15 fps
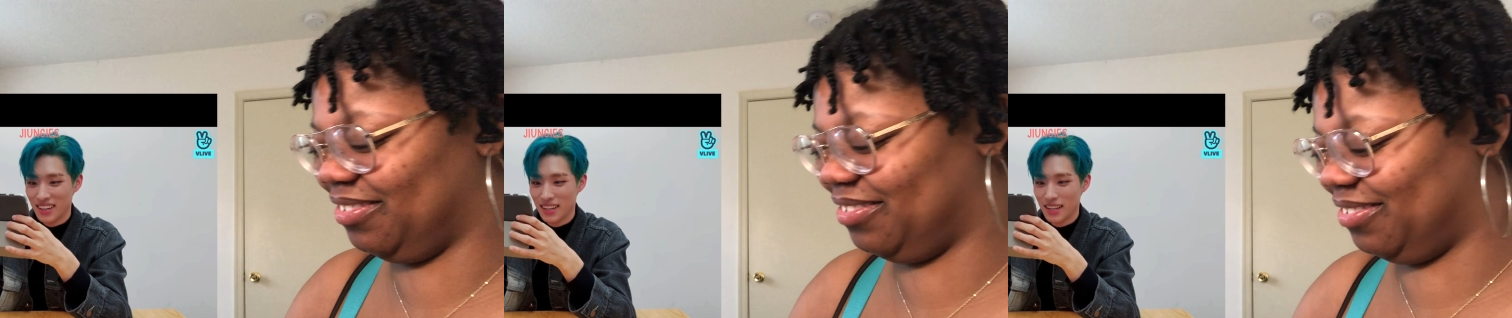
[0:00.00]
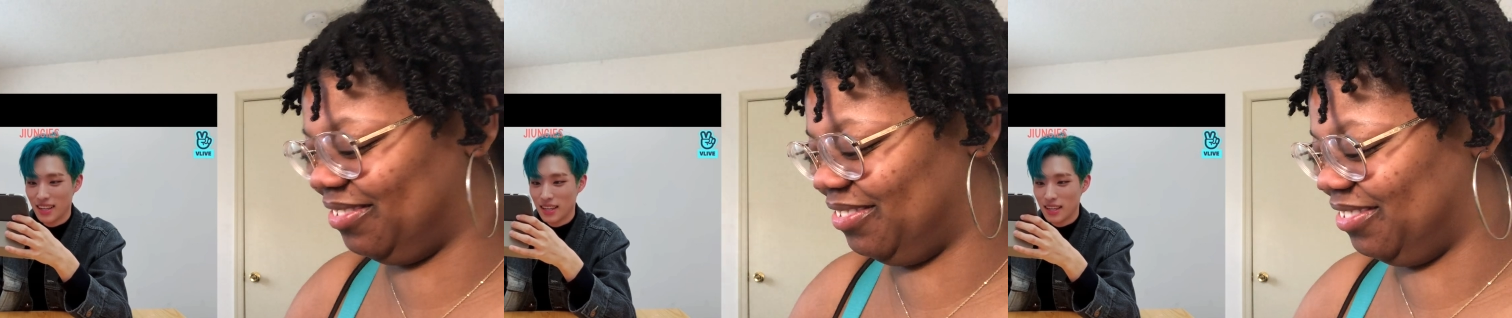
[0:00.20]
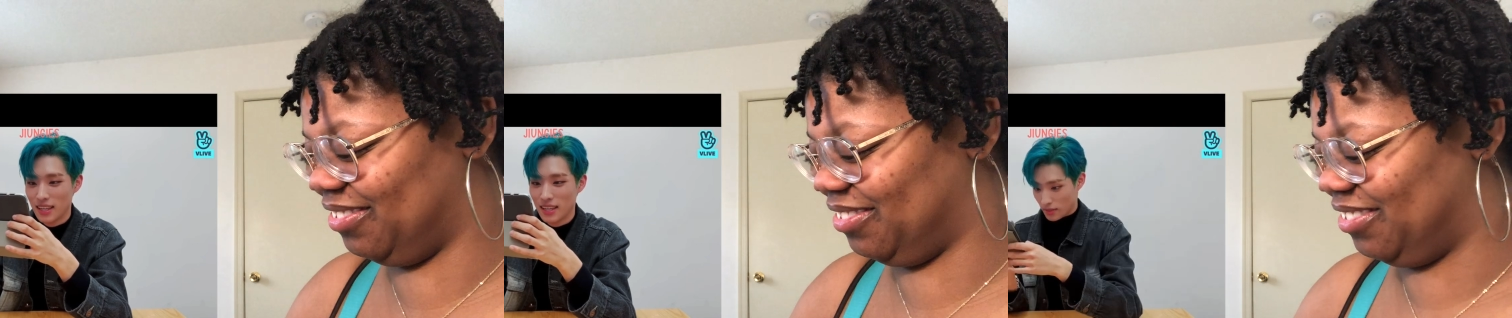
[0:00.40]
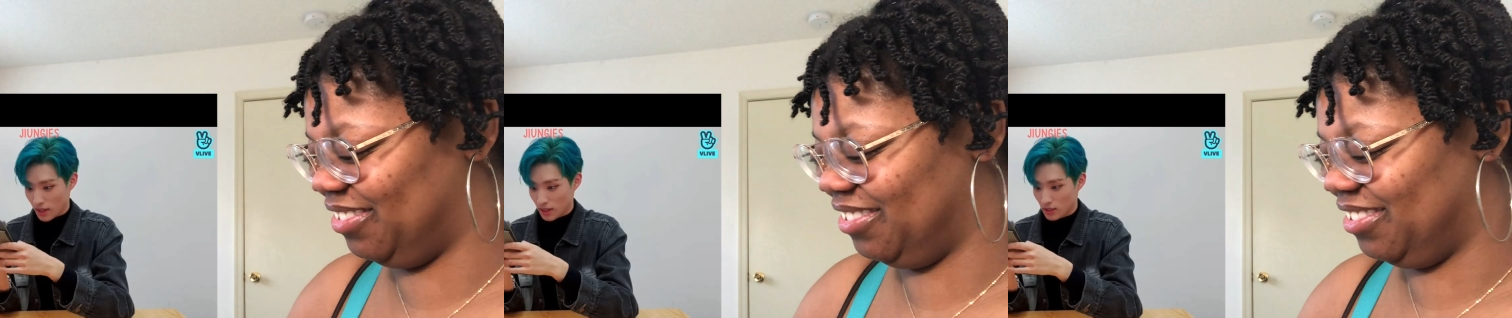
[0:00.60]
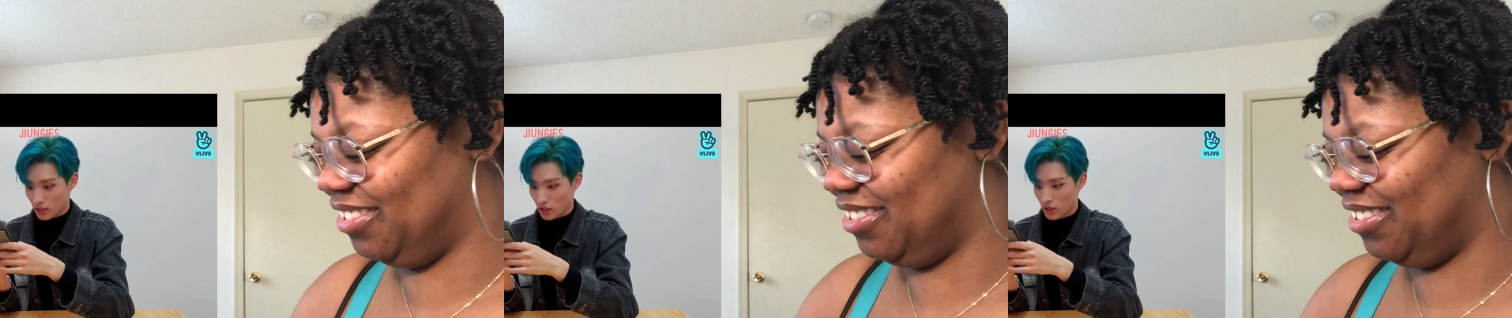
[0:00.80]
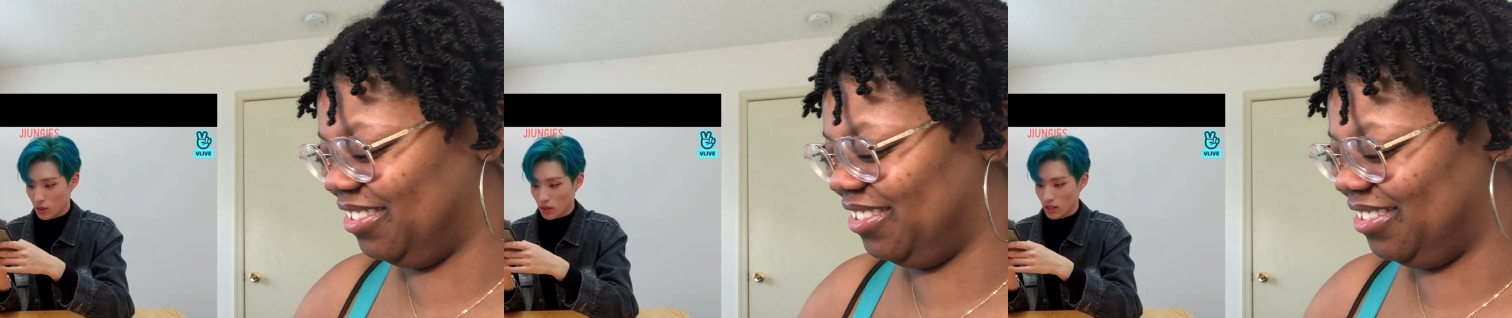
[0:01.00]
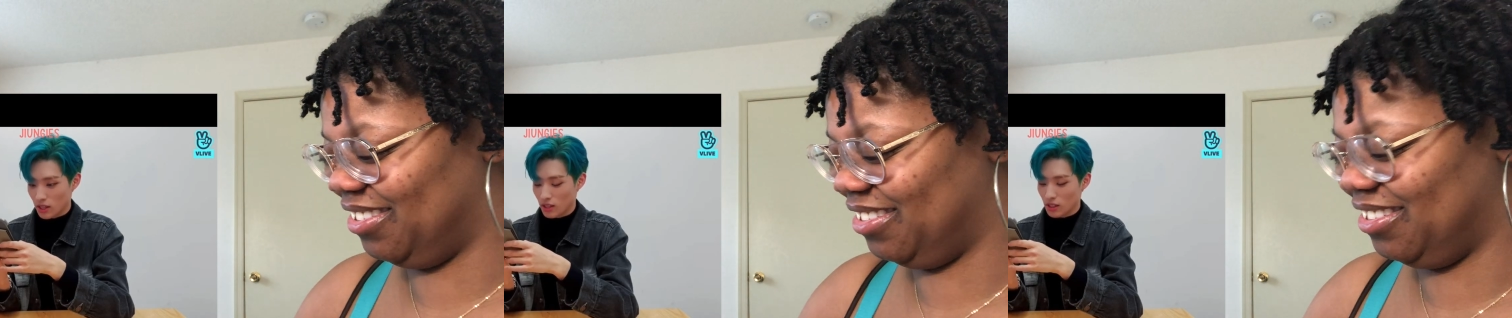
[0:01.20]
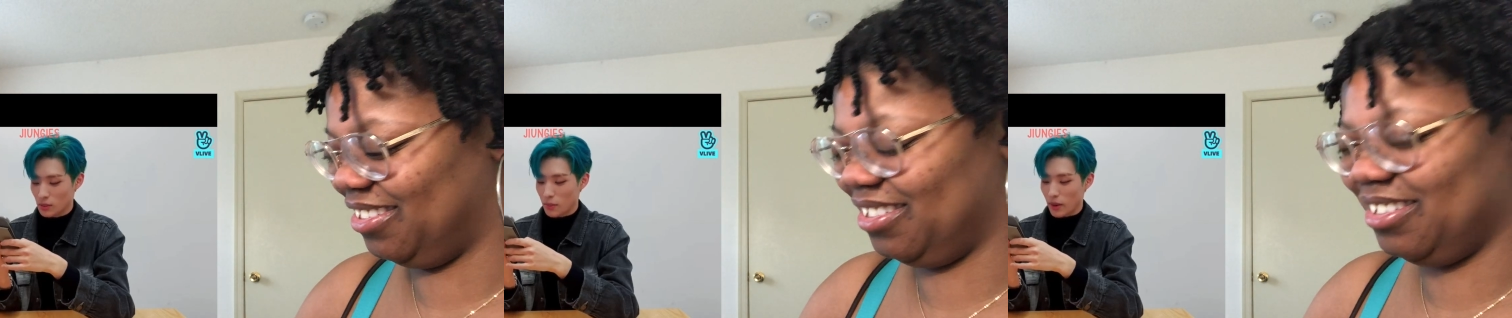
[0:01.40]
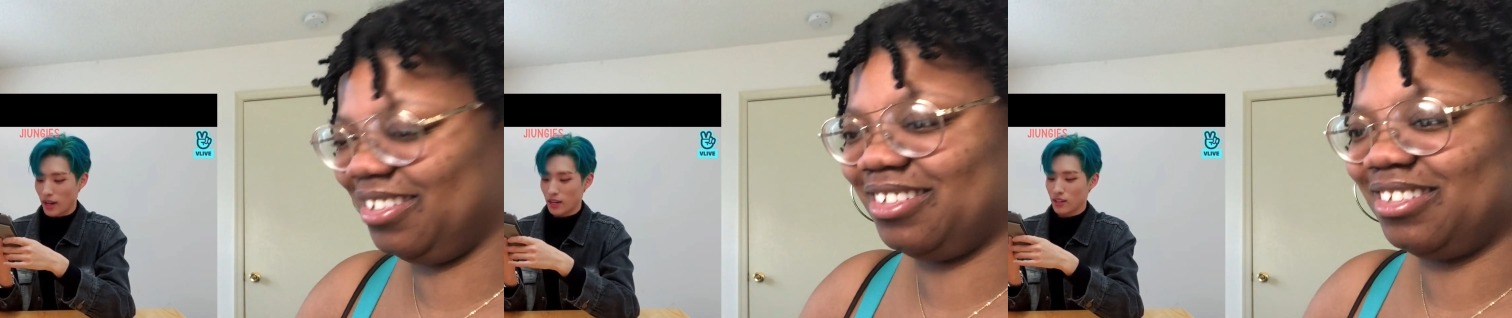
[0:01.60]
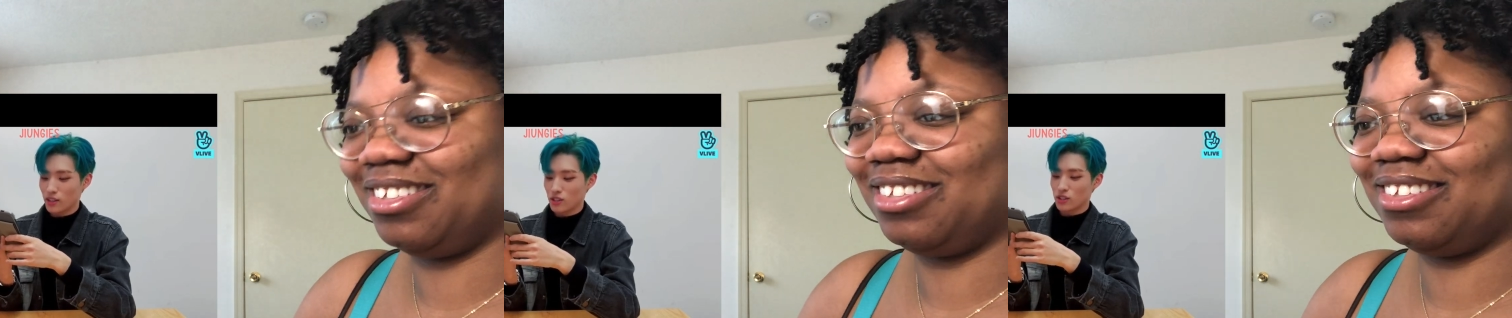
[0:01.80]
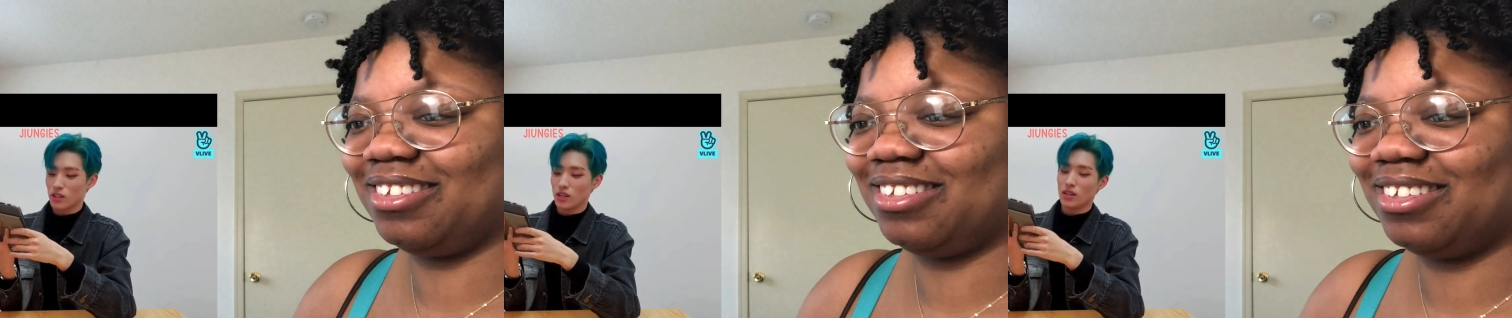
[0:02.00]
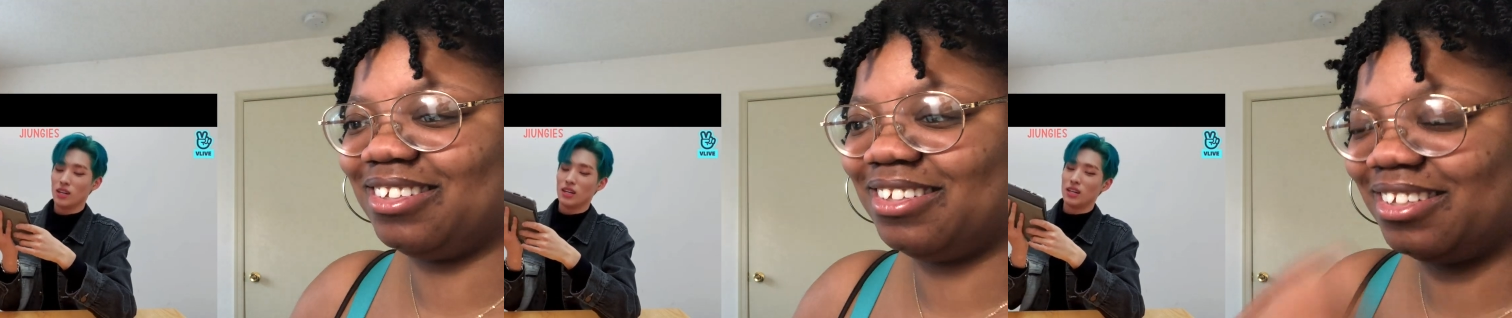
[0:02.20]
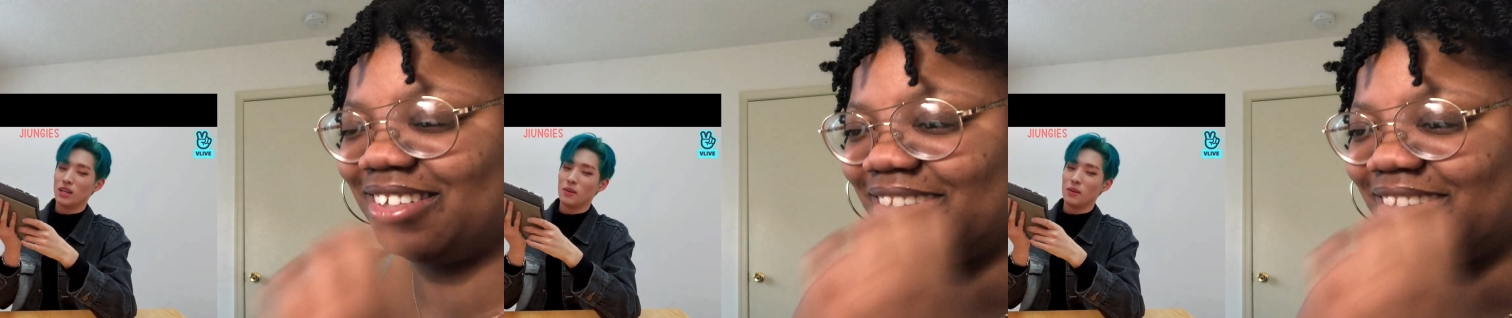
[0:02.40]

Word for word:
Speaker 1: me. Do you know a little Spanish?